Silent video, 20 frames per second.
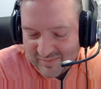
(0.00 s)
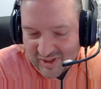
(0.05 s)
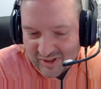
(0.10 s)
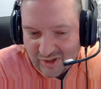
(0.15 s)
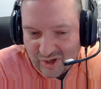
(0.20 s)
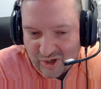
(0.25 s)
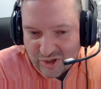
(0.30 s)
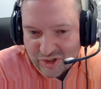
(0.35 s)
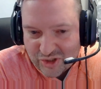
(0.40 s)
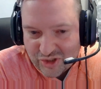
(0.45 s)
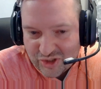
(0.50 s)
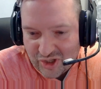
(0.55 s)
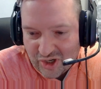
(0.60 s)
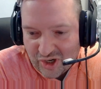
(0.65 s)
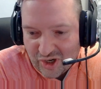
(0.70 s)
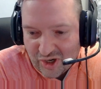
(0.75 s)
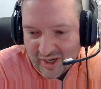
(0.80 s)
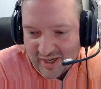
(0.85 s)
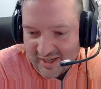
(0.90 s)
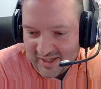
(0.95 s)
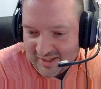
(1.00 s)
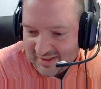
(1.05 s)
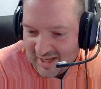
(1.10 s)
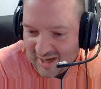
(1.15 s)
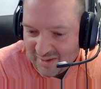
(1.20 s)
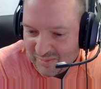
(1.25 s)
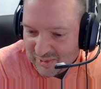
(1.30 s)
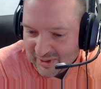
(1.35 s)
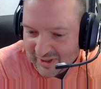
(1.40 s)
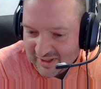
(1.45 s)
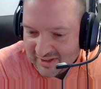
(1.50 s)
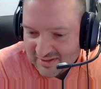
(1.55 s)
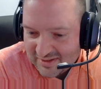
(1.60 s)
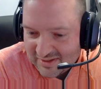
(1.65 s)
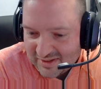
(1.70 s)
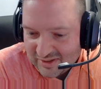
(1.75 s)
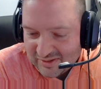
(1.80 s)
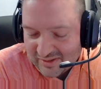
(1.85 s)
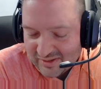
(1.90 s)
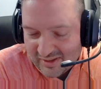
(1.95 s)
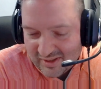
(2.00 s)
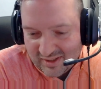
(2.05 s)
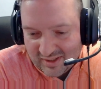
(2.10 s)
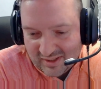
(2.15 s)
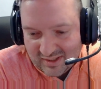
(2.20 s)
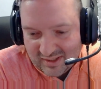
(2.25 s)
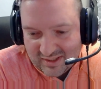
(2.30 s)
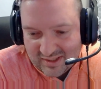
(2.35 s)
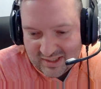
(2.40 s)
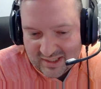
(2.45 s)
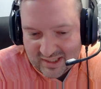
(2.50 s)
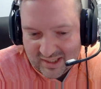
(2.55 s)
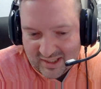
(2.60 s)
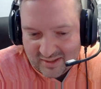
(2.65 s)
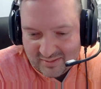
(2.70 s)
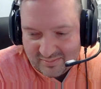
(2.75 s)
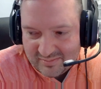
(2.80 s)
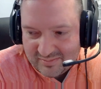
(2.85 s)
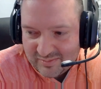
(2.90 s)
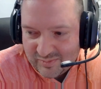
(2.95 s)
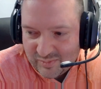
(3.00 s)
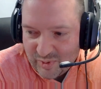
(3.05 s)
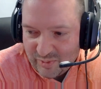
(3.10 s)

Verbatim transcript: large target at that point. So yeah, um,